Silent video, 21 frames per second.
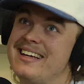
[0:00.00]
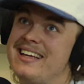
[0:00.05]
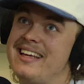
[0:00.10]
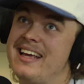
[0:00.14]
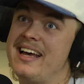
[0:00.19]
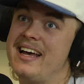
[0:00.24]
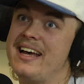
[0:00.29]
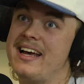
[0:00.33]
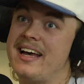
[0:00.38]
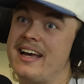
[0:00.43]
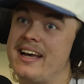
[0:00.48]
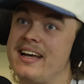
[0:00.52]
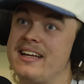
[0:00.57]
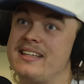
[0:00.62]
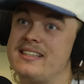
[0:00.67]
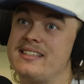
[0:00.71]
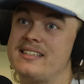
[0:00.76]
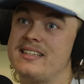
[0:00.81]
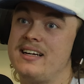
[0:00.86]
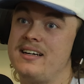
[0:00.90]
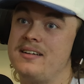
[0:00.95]
Yeah,
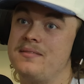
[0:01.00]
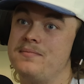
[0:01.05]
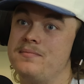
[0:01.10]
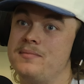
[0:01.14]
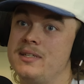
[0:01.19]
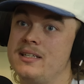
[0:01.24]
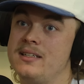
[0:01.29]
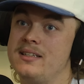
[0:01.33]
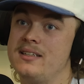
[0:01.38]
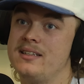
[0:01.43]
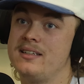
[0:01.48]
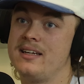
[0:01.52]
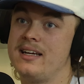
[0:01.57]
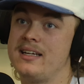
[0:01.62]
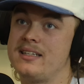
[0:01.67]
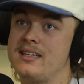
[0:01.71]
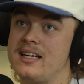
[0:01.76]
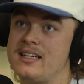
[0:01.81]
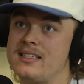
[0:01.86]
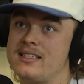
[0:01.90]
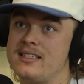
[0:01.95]
it's
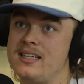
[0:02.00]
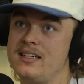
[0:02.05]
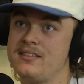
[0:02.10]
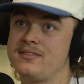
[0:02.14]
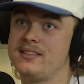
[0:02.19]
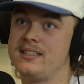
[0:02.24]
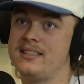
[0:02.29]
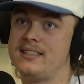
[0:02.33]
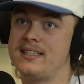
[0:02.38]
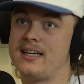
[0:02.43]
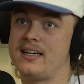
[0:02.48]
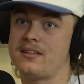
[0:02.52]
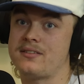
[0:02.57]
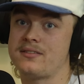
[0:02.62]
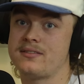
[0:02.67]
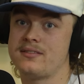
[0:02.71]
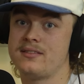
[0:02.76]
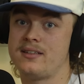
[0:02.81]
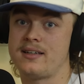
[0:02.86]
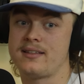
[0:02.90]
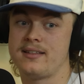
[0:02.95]
definitely
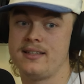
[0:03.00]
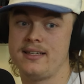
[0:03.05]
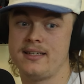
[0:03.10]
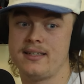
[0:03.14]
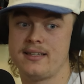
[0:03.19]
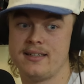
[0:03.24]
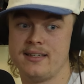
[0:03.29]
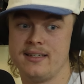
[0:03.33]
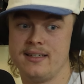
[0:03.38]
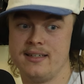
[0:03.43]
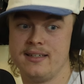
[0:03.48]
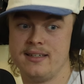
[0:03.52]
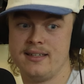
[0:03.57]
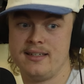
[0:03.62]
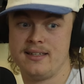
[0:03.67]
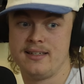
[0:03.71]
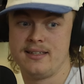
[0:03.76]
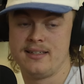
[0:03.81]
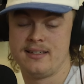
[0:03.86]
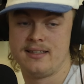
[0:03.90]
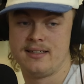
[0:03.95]
tough. I think
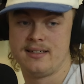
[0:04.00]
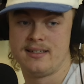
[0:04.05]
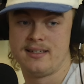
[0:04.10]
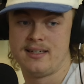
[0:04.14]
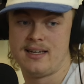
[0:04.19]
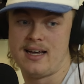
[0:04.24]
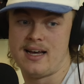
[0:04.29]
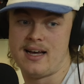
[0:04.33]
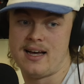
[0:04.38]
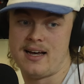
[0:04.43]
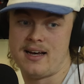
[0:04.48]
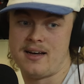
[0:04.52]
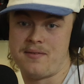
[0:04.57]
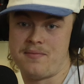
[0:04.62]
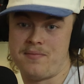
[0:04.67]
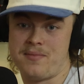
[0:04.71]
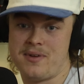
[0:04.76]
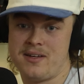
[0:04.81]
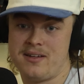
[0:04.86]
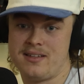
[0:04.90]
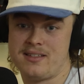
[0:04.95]

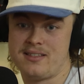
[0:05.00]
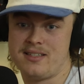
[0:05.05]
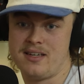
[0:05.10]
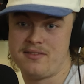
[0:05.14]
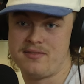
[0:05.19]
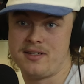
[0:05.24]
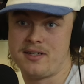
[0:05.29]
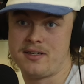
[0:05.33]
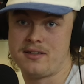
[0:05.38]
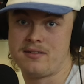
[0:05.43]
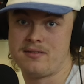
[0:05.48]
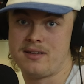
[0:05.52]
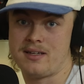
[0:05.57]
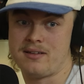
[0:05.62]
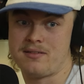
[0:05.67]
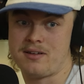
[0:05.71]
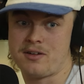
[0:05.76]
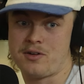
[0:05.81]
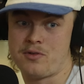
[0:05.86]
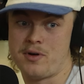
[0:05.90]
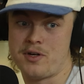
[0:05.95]
it's definitely
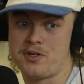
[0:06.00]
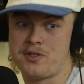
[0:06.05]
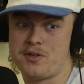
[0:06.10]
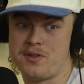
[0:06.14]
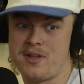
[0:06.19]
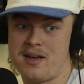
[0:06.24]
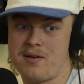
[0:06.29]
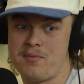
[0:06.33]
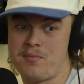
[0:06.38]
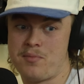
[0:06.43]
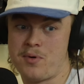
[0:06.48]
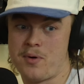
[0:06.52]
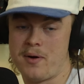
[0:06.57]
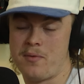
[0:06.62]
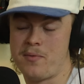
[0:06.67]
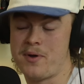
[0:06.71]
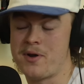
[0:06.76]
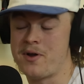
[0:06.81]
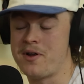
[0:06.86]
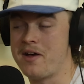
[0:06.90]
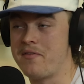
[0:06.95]
a question that probably
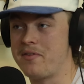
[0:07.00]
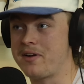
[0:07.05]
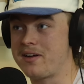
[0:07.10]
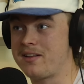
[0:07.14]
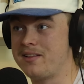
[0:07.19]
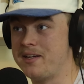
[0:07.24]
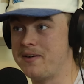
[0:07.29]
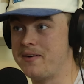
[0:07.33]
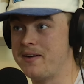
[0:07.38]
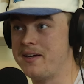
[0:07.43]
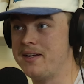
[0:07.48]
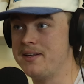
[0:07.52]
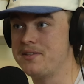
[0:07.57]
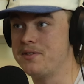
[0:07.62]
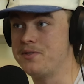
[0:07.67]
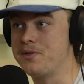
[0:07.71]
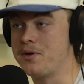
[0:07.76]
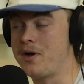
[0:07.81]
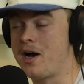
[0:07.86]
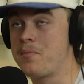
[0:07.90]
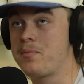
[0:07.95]
we don't have a clear
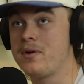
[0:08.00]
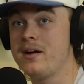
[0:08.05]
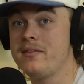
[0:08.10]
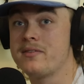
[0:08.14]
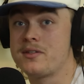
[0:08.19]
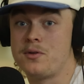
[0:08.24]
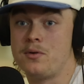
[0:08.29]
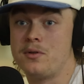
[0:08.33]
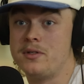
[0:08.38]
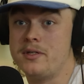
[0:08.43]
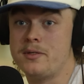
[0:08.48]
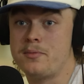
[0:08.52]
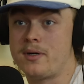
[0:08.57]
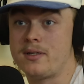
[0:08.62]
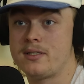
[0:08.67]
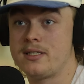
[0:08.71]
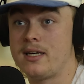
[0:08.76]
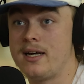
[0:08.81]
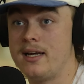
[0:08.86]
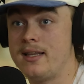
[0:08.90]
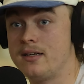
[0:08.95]
answer to. I'll preface all this by
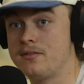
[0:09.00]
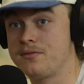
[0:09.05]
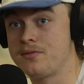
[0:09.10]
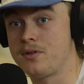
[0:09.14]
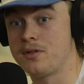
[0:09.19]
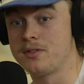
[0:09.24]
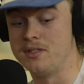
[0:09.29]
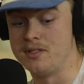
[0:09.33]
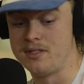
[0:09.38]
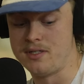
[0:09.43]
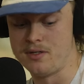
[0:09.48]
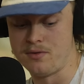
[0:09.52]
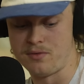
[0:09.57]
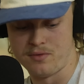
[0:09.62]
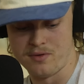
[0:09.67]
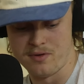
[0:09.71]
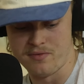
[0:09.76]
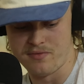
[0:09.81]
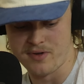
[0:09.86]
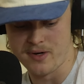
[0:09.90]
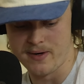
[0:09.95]
saying that FOSS is still
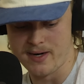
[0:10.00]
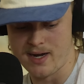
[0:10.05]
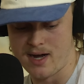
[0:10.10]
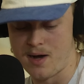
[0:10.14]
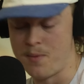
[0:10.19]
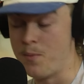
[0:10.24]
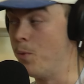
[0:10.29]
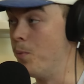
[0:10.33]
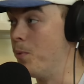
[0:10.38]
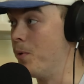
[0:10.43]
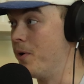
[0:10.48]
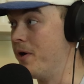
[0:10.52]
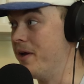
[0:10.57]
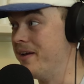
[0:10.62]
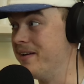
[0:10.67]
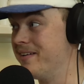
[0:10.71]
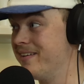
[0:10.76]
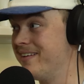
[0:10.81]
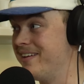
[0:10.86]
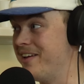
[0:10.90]
a very humble brand.